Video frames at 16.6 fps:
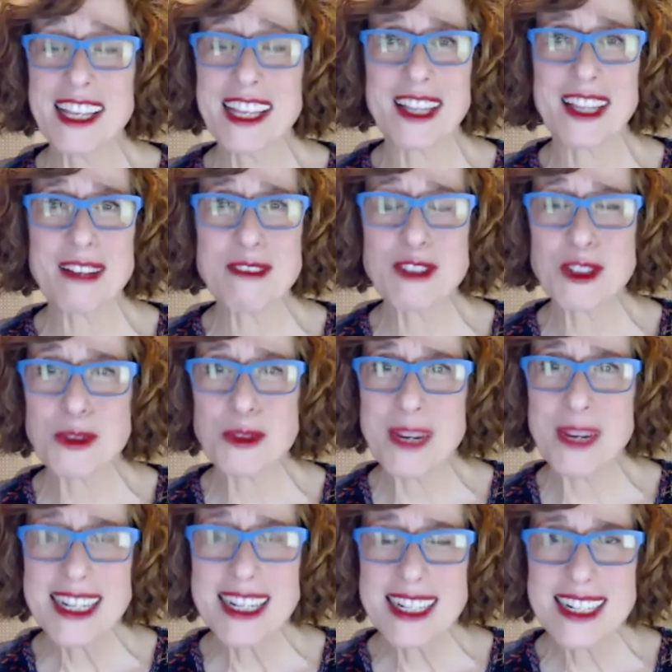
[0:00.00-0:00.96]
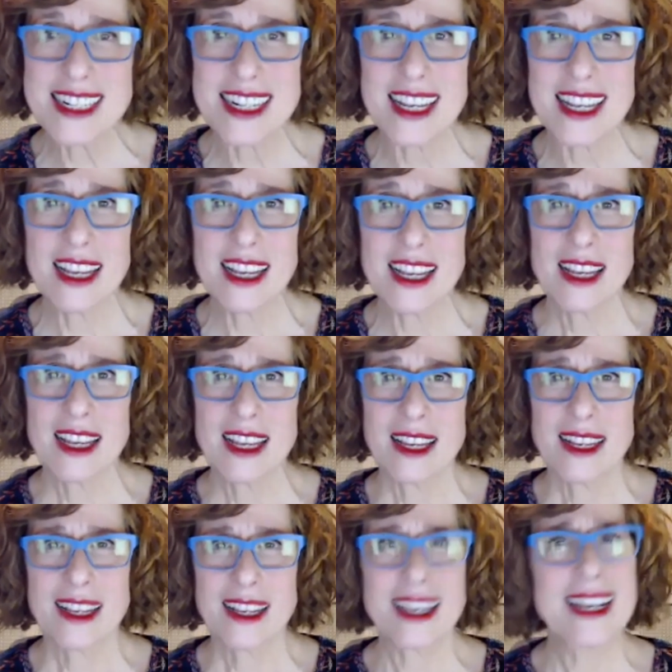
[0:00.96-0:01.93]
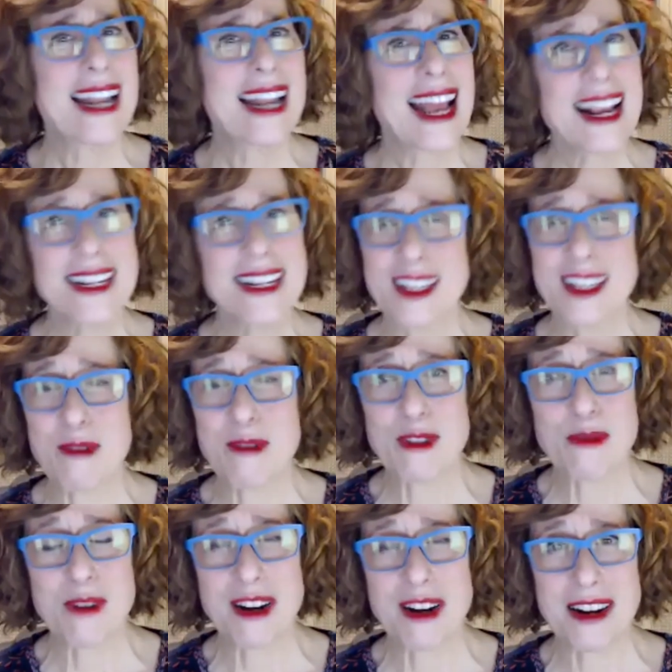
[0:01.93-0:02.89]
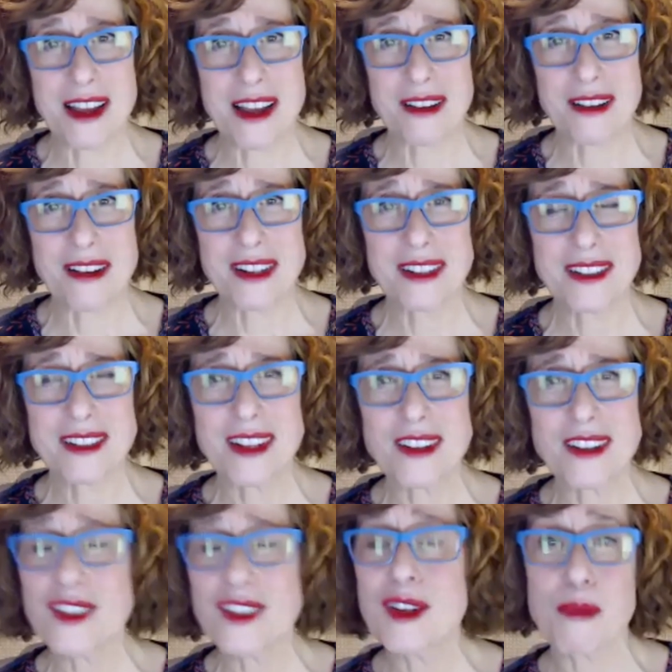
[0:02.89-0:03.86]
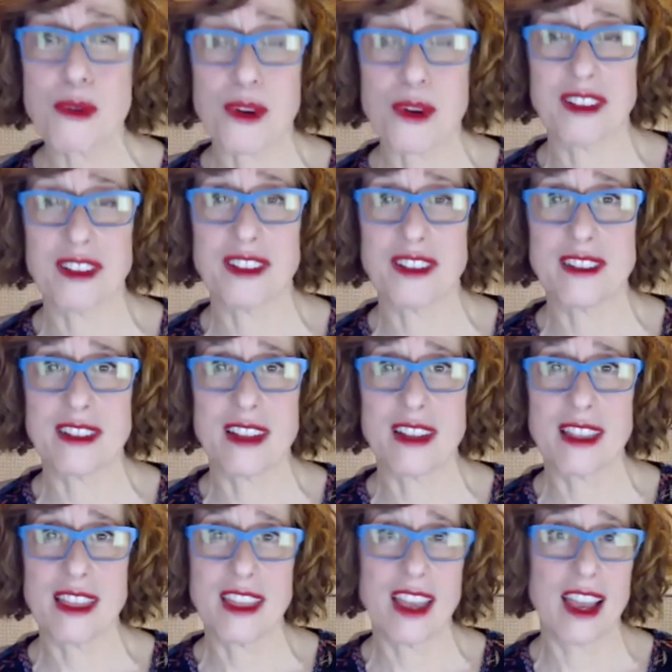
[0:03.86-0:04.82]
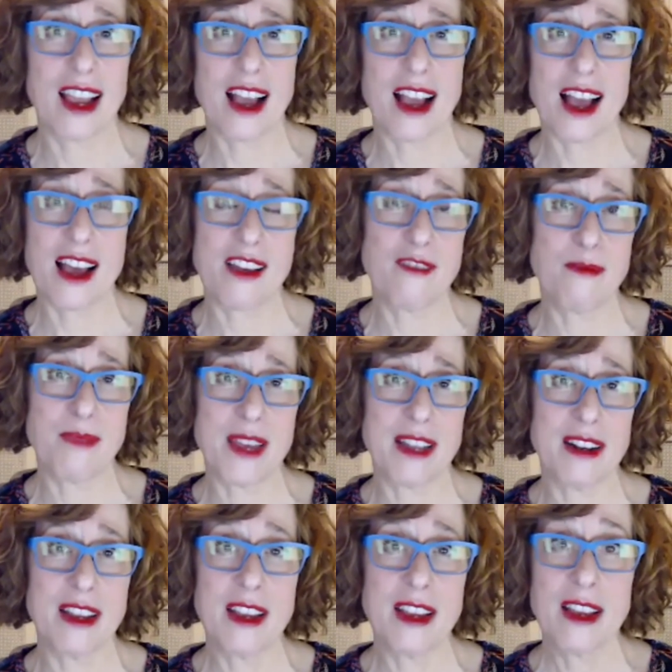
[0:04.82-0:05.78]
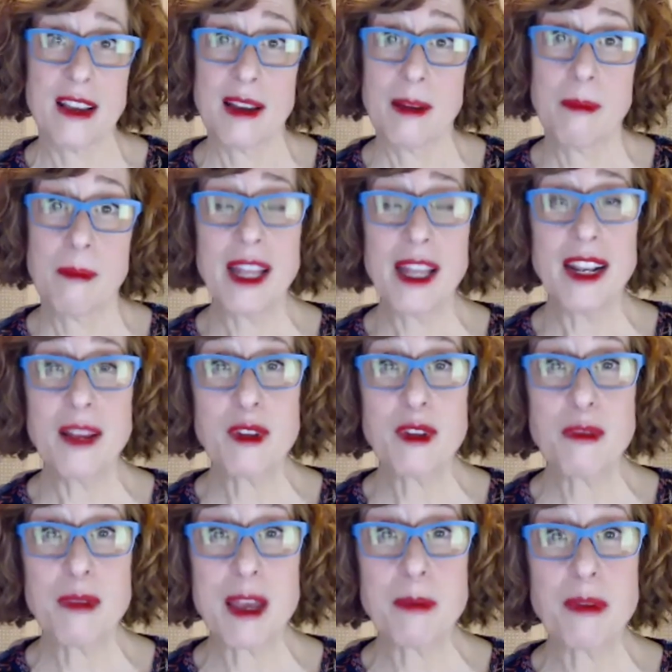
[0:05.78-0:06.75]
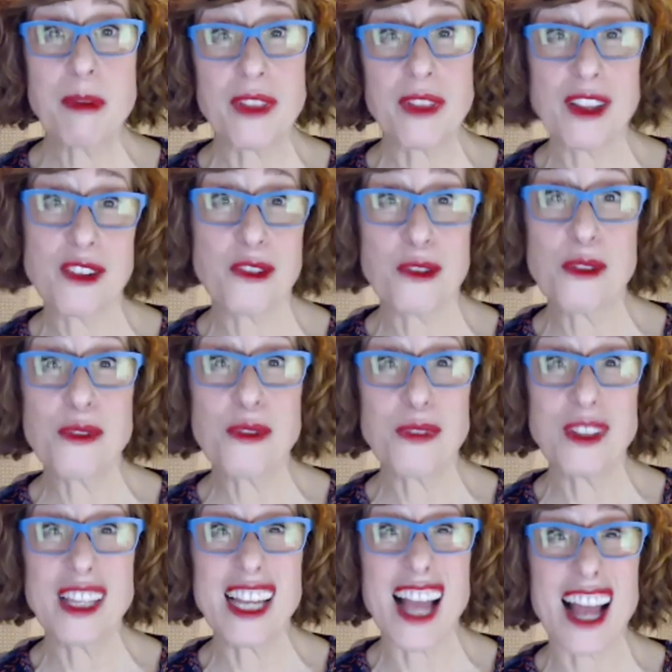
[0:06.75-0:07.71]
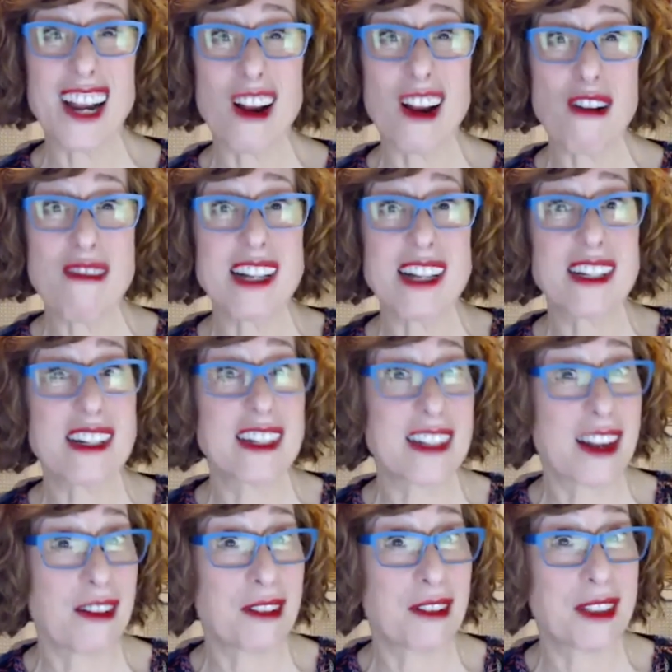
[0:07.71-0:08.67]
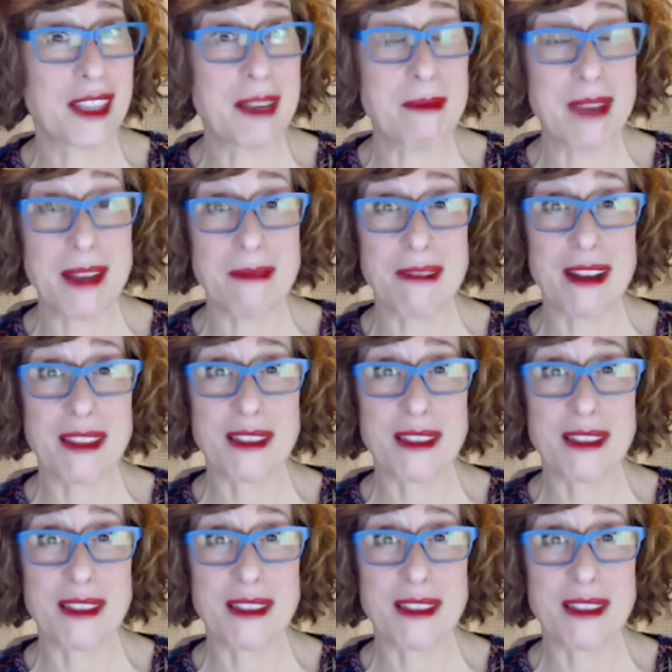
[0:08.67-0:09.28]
life sweet. Connecting with one another is such an important thing. I've been meeting with people that truthfully I don't necessarily meet with